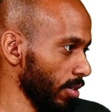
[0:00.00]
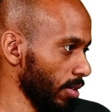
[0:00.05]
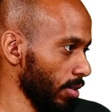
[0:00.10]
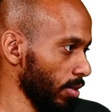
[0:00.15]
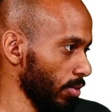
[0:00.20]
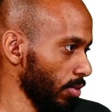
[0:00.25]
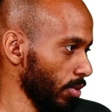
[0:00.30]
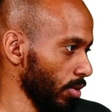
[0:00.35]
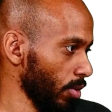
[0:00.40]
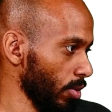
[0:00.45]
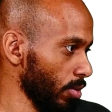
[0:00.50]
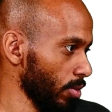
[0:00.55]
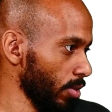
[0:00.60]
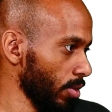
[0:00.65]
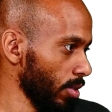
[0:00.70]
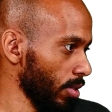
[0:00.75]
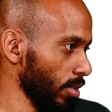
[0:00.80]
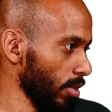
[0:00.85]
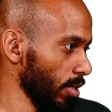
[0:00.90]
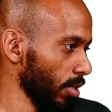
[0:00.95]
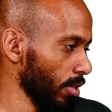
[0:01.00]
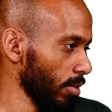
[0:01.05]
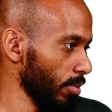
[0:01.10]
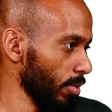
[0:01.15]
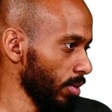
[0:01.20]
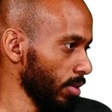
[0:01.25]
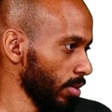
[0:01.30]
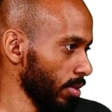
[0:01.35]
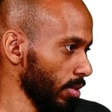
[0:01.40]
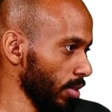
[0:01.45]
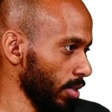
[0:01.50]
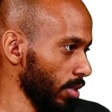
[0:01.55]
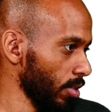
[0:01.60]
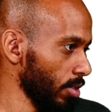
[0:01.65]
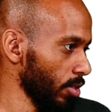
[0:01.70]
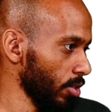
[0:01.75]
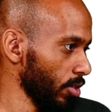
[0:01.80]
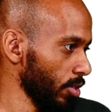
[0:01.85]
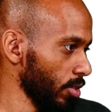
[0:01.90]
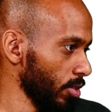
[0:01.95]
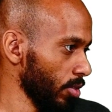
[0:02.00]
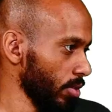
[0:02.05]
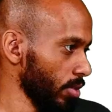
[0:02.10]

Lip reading: If you go to the documentation,